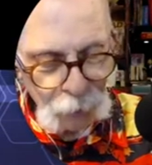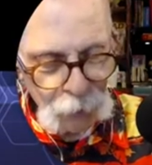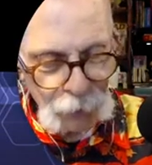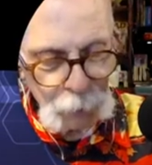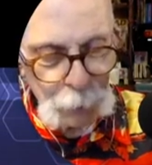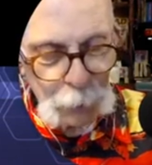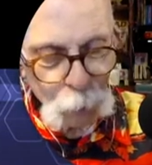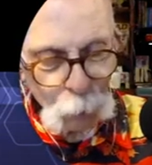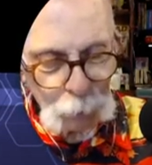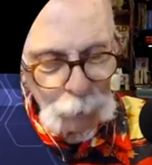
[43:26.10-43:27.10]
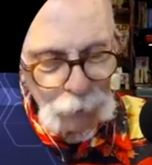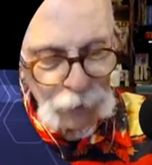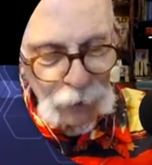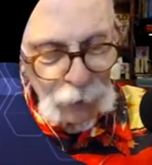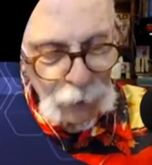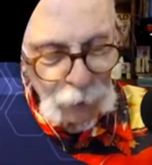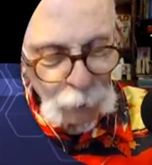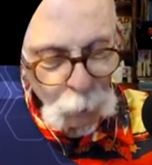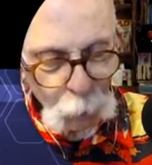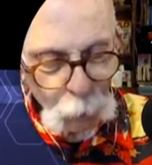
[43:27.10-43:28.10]
Jammer B, what percentage of
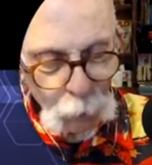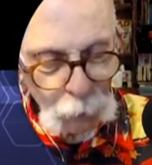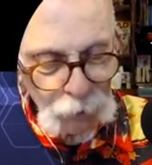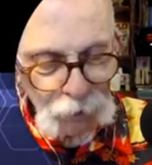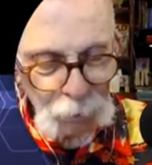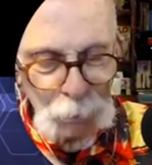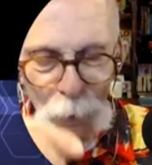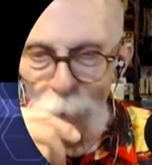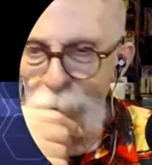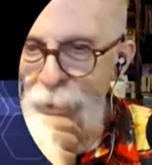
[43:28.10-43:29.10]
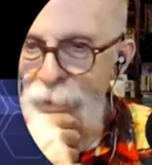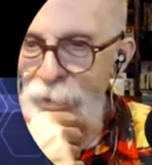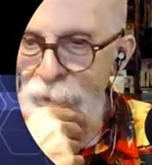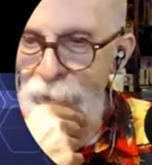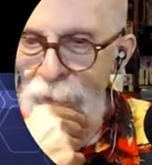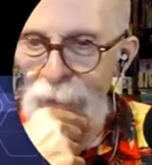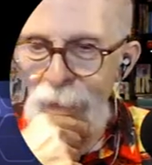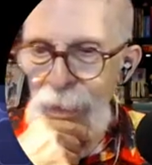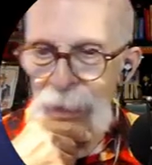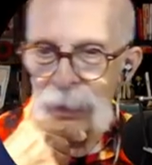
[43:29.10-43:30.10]
the world's smokers
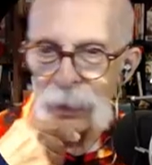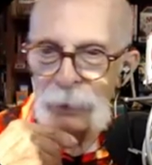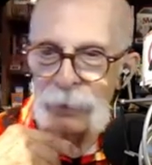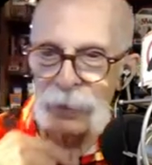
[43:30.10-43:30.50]
live